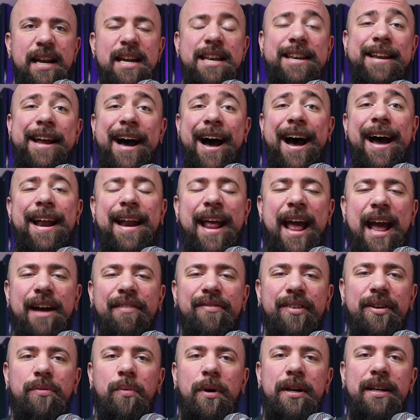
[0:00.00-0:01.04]
that not
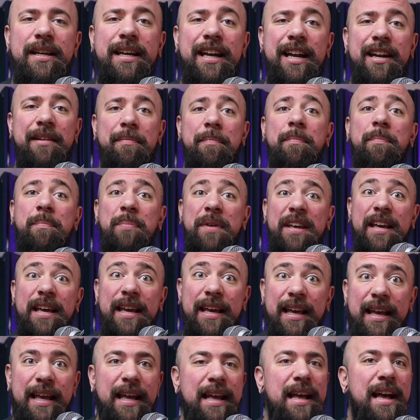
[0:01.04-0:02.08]
everyone can
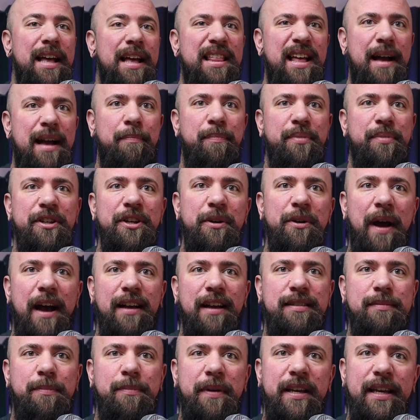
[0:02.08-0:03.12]
be that blue
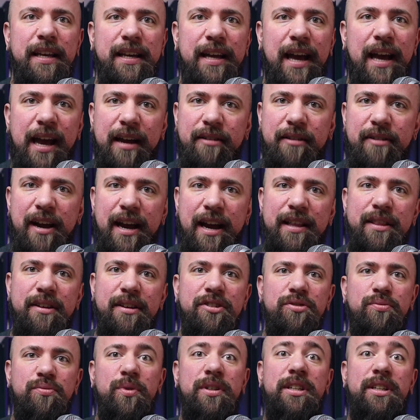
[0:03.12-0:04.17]
SPK, right?
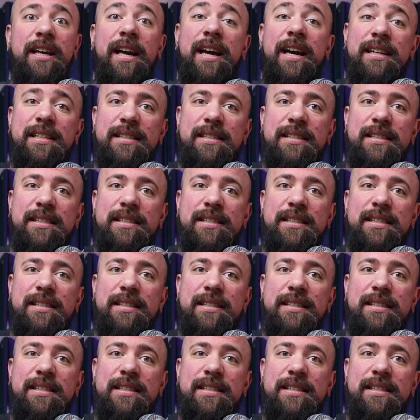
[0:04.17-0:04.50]
There's really